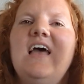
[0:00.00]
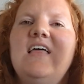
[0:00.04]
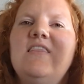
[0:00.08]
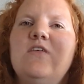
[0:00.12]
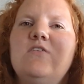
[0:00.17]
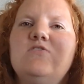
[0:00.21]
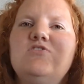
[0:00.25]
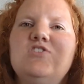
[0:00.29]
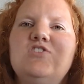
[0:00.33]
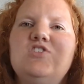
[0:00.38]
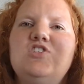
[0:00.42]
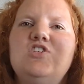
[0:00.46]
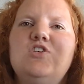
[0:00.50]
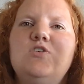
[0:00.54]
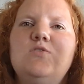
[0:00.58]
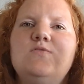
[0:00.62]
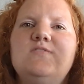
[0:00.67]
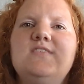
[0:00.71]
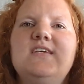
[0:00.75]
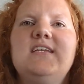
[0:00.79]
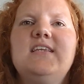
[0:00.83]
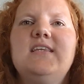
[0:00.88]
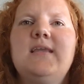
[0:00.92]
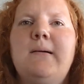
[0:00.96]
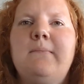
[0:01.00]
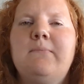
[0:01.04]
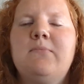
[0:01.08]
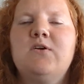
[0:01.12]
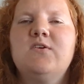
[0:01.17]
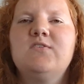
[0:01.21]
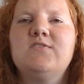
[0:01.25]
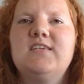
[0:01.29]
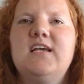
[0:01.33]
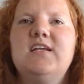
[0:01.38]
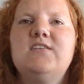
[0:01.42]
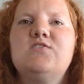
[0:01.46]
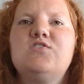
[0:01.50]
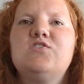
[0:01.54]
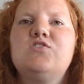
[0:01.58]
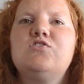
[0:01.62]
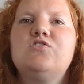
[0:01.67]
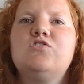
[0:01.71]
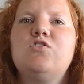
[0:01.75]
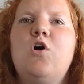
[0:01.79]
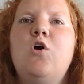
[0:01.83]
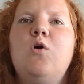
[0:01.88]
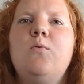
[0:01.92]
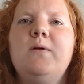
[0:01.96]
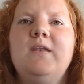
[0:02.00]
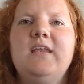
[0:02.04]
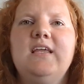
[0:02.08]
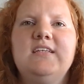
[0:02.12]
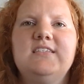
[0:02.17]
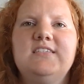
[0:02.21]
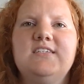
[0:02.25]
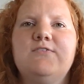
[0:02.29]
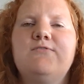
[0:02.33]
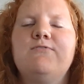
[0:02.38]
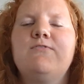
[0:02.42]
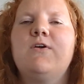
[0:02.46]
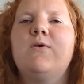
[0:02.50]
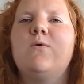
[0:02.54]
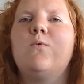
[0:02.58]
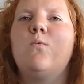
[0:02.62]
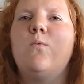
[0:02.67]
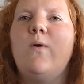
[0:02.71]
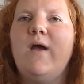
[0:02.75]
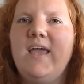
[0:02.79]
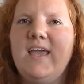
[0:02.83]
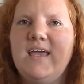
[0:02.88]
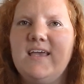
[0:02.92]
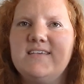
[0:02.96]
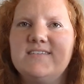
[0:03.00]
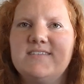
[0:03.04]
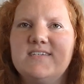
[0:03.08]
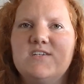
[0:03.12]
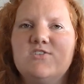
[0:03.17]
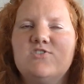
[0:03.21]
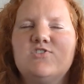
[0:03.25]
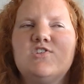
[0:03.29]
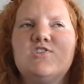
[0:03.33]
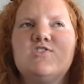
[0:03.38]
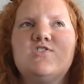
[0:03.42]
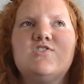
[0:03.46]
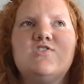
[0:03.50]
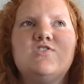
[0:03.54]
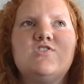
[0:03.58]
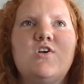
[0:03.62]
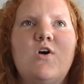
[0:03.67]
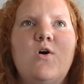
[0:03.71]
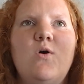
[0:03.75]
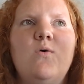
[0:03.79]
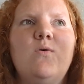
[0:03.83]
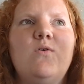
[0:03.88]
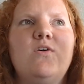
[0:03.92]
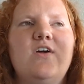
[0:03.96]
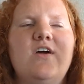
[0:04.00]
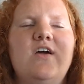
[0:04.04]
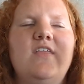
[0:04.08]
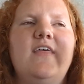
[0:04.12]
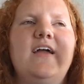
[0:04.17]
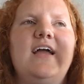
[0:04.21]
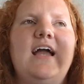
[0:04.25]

They're just using numbers in so many different ways, and it's just so good.